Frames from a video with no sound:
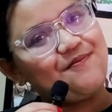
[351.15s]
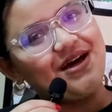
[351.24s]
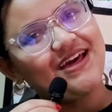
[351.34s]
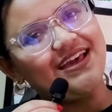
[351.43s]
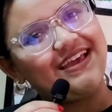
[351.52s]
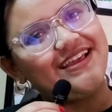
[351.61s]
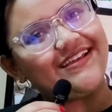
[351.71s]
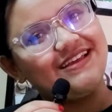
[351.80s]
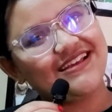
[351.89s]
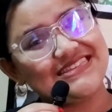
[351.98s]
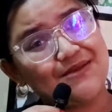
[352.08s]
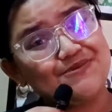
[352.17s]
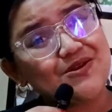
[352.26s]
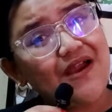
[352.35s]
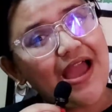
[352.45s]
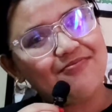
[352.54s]
Bye.
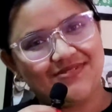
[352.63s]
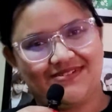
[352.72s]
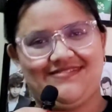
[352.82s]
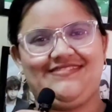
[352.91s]
Subscribe.